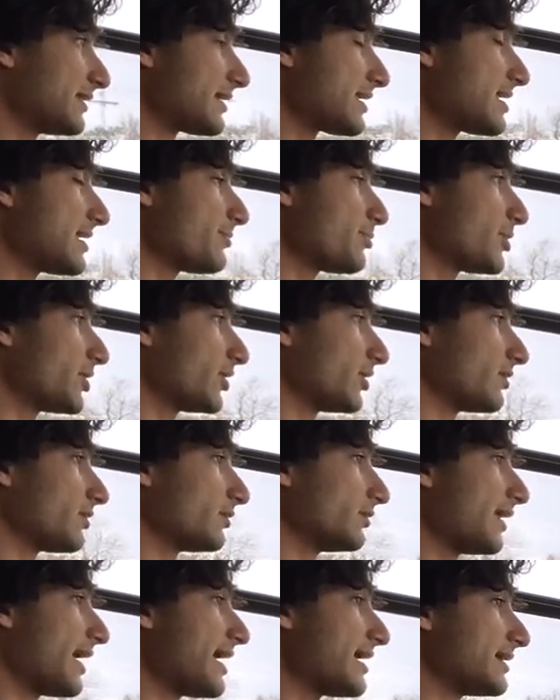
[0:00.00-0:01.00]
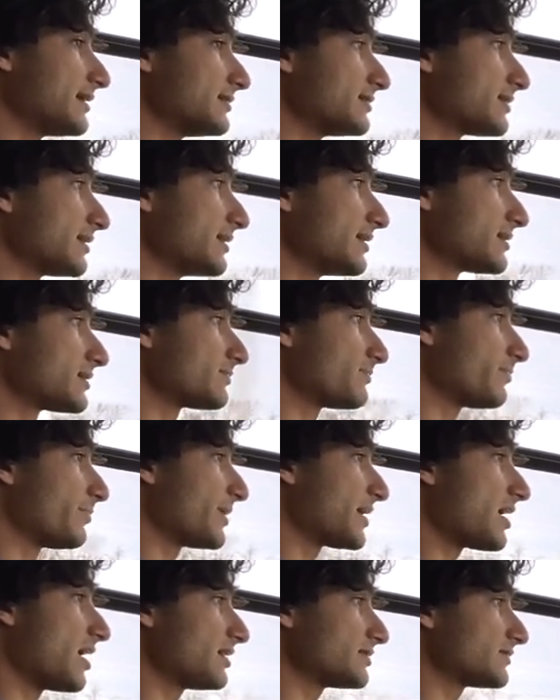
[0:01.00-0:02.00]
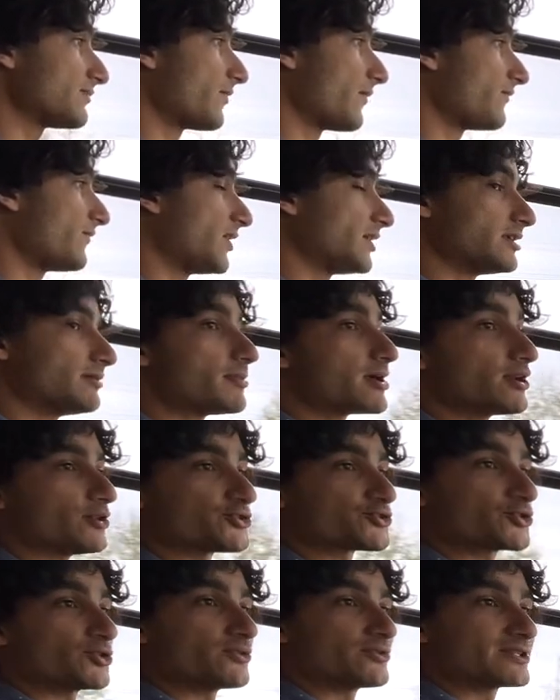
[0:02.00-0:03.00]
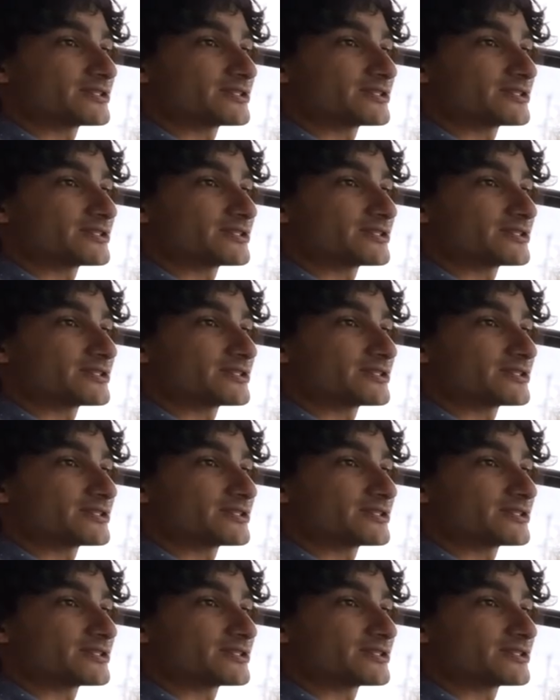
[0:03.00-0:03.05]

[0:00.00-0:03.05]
to keep here in the lanes, and it's because of a fundamental truth.